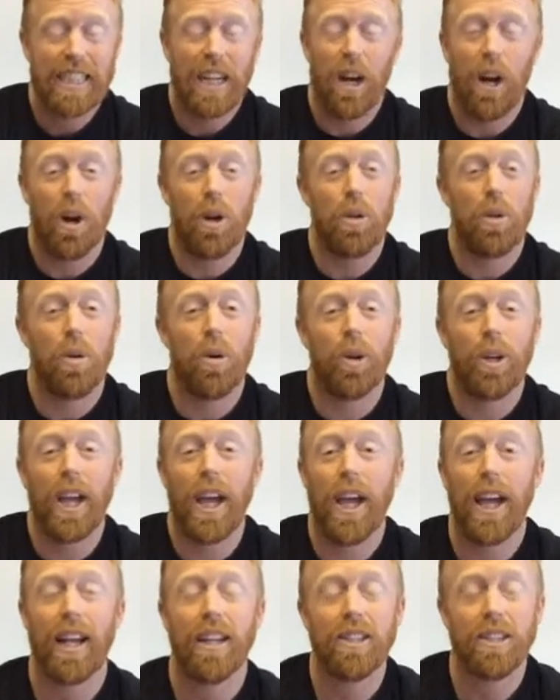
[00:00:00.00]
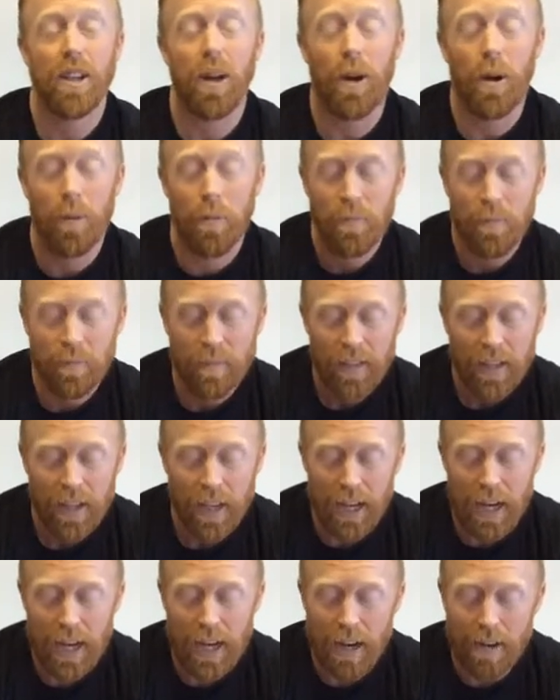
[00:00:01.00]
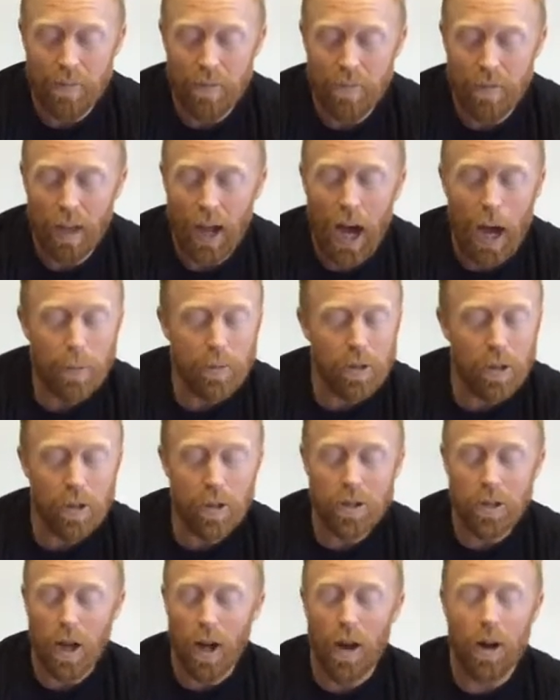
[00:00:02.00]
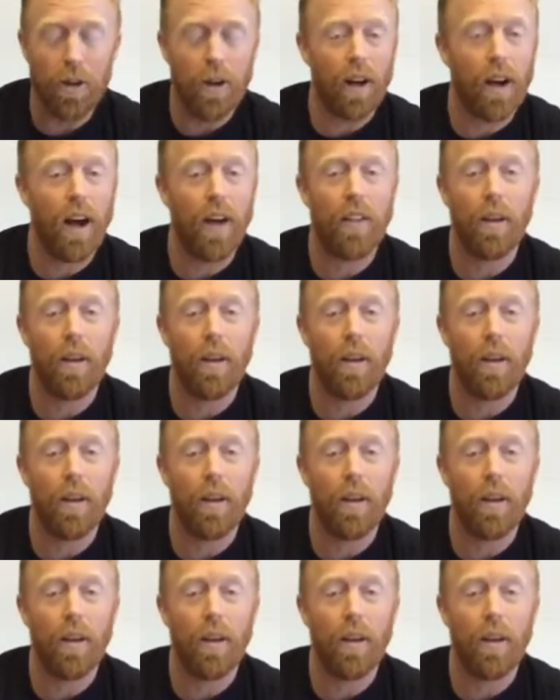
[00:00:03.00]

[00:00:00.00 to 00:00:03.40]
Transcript: are you okay? So obstacles, all in all, they